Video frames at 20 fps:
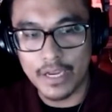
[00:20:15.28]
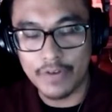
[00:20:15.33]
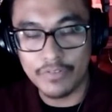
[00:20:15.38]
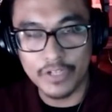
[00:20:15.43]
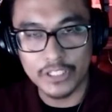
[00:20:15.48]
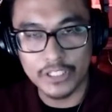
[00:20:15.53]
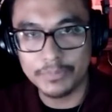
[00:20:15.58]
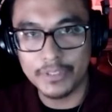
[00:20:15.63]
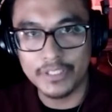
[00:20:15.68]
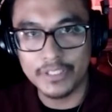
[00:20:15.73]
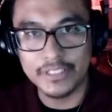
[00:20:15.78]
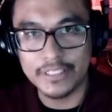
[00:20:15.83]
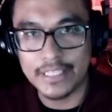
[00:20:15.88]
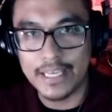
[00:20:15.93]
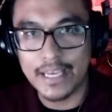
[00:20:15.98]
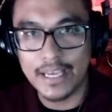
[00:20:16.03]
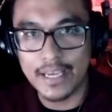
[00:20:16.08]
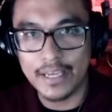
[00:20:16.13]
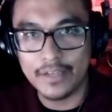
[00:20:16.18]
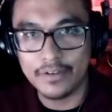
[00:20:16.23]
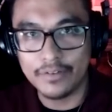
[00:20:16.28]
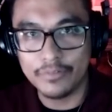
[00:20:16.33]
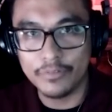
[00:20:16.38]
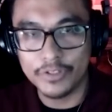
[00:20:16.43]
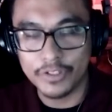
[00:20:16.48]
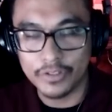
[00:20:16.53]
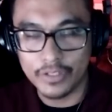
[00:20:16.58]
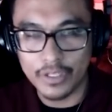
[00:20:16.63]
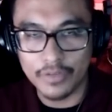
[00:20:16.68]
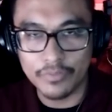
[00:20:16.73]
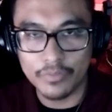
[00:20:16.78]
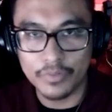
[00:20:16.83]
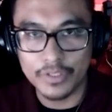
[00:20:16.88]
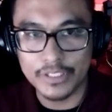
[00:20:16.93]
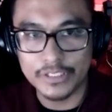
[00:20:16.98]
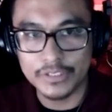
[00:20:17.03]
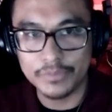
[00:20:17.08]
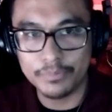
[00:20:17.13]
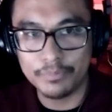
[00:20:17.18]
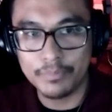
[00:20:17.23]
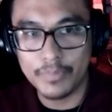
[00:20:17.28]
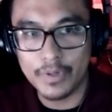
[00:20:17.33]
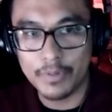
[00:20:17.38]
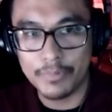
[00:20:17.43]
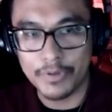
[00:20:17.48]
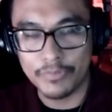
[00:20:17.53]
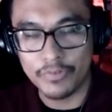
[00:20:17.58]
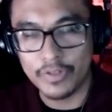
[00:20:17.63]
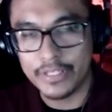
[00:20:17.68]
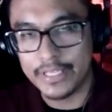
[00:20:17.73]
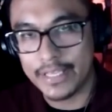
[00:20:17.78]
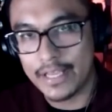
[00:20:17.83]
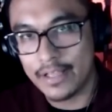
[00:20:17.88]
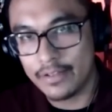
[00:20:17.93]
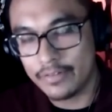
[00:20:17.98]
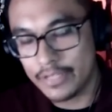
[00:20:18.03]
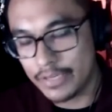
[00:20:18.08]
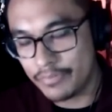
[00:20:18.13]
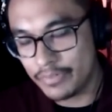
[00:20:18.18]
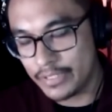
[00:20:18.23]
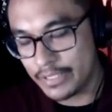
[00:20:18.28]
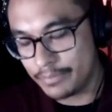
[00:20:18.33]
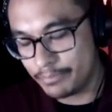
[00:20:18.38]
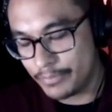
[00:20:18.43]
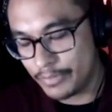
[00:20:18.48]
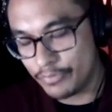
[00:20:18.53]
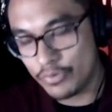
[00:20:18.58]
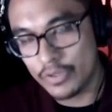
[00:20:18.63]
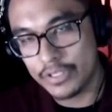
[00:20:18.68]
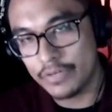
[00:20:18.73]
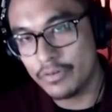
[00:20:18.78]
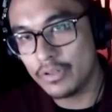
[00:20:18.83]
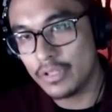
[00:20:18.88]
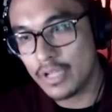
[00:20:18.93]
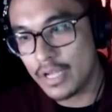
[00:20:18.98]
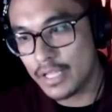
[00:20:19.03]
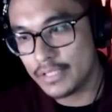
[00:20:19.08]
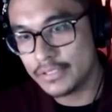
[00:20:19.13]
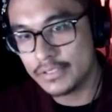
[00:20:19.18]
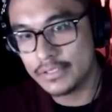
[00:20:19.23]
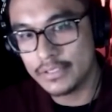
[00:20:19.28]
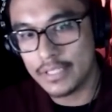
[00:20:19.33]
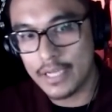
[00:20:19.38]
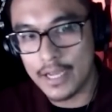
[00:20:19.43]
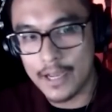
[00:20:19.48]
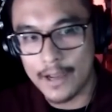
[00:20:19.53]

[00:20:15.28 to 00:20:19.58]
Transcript: every experience that they had with their loved ones before they were lost.